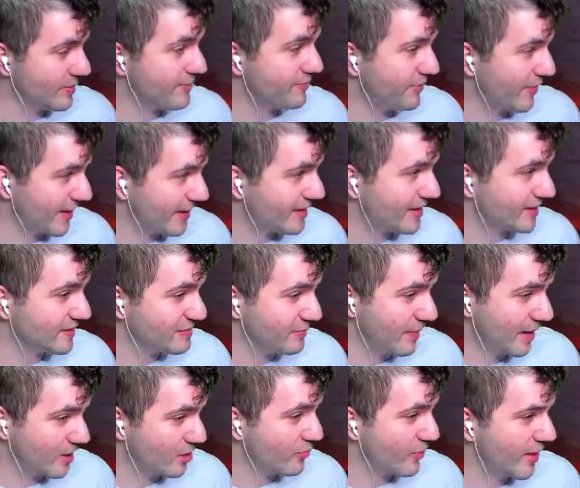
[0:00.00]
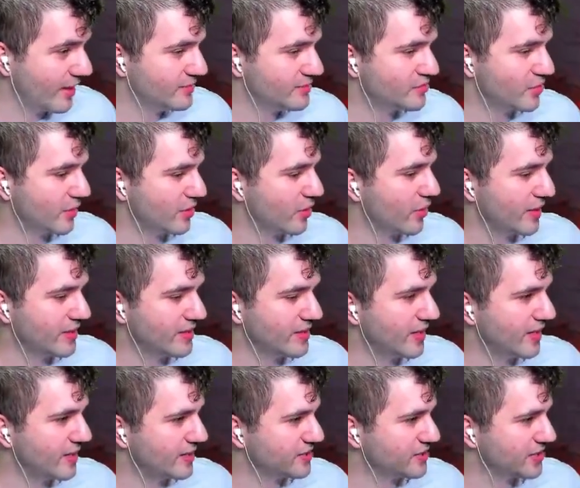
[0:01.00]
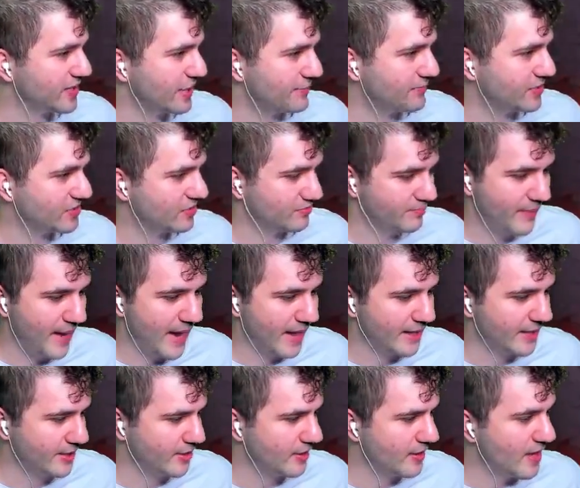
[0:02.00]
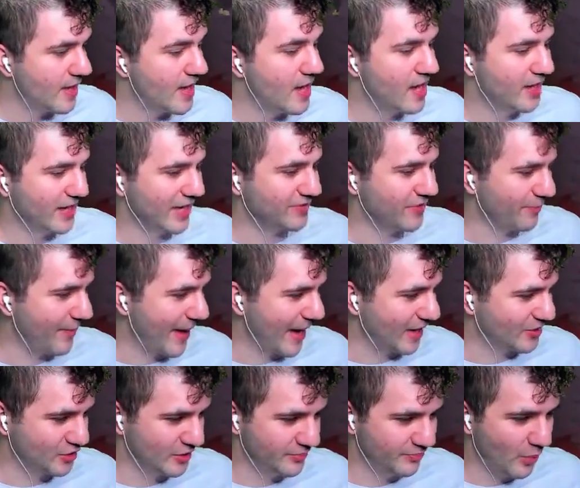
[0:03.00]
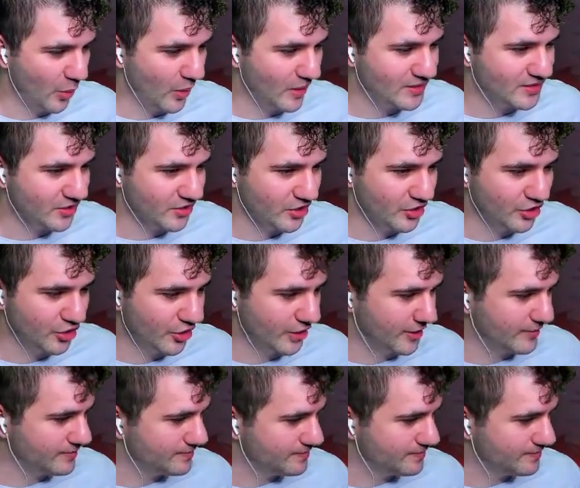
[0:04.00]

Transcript: playing against mono red, so I'll go ahead and just keep this back here. Got the Backstreet Boys looking good.